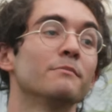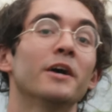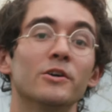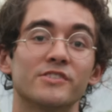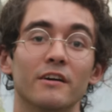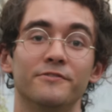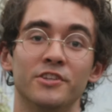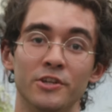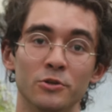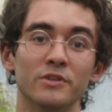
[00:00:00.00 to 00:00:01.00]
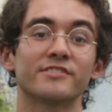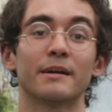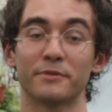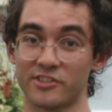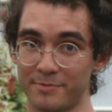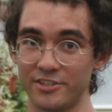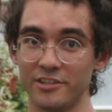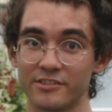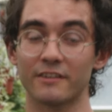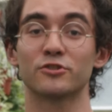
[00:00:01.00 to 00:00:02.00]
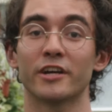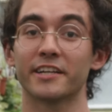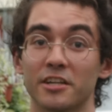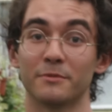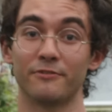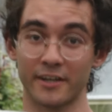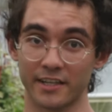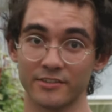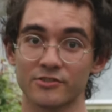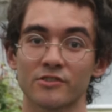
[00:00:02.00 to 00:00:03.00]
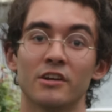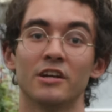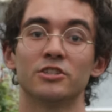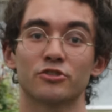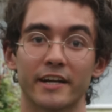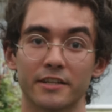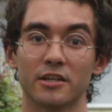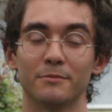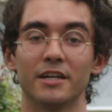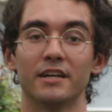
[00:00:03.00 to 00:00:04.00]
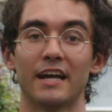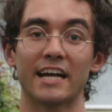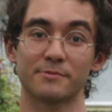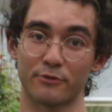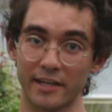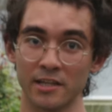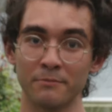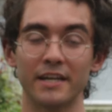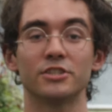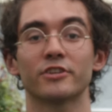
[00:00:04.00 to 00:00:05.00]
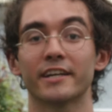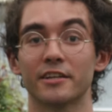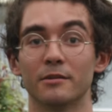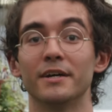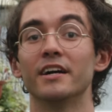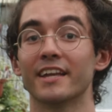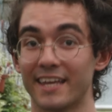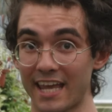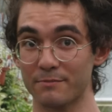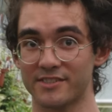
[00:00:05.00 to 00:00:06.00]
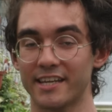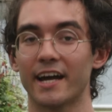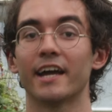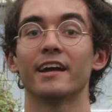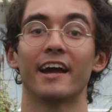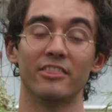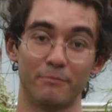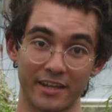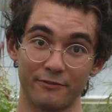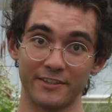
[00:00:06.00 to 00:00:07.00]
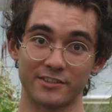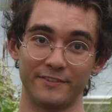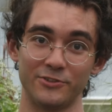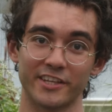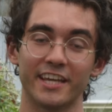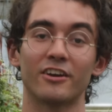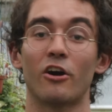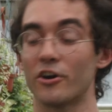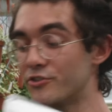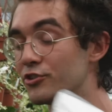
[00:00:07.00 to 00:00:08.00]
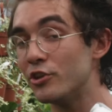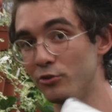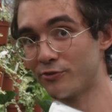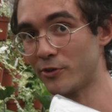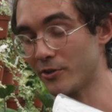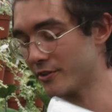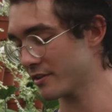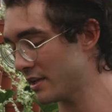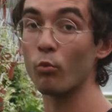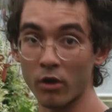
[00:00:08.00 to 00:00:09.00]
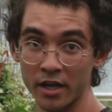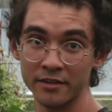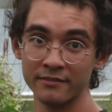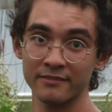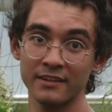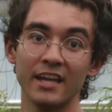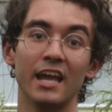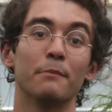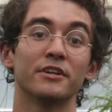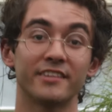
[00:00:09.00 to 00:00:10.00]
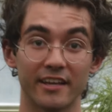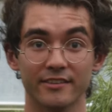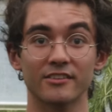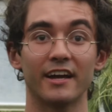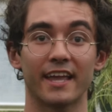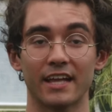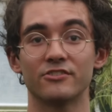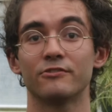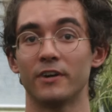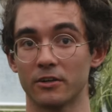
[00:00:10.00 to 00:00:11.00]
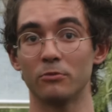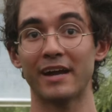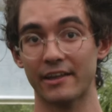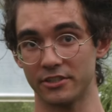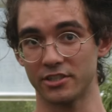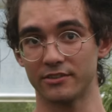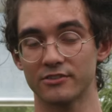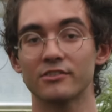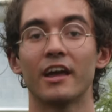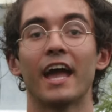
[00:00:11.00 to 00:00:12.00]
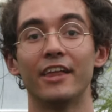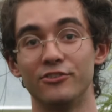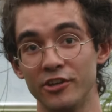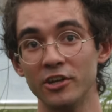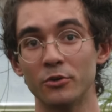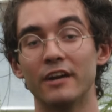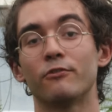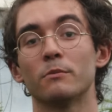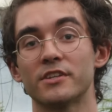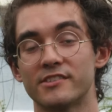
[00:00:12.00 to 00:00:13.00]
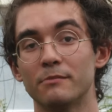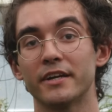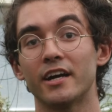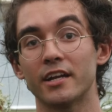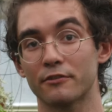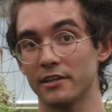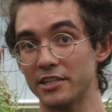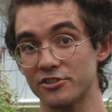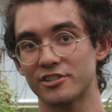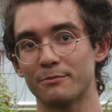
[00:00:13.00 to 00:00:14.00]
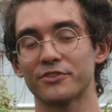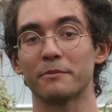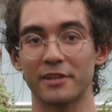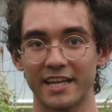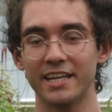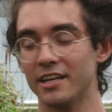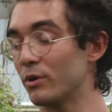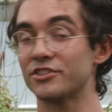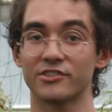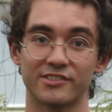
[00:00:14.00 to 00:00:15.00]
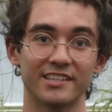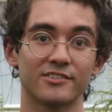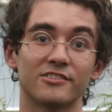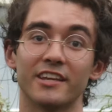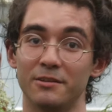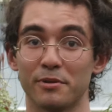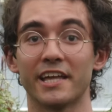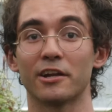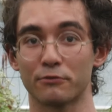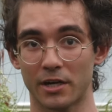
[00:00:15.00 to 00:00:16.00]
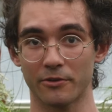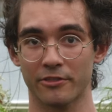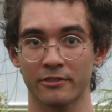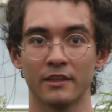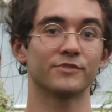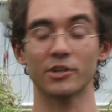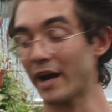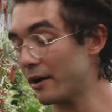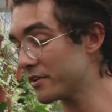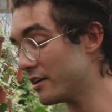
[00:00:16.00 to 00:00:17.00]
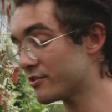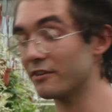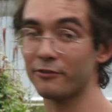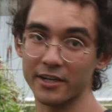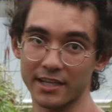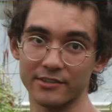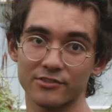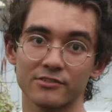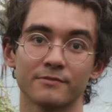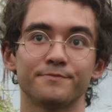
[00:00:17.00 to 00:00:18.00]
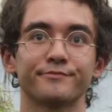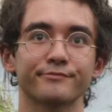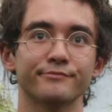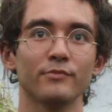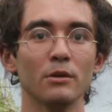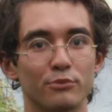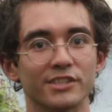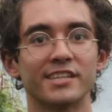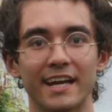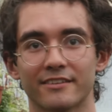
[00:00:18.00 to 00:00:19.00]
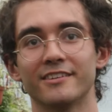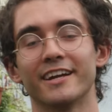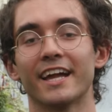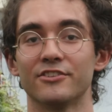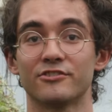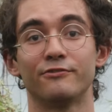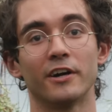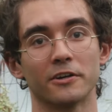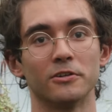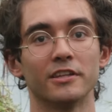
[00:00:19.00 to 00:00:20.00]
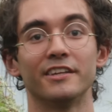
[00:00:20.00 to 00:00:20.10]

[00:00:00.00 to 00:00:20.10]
composed of two separate species of trichoderma fungus, Trichoderma asperellum and Trichoderma gamsii, and the benefits of using it are twofold. One, it protects against fungal pathogens, and two, it forms a symbiotic relationship with the plant, which assists in plant growth. So how does a fungus protect against fungal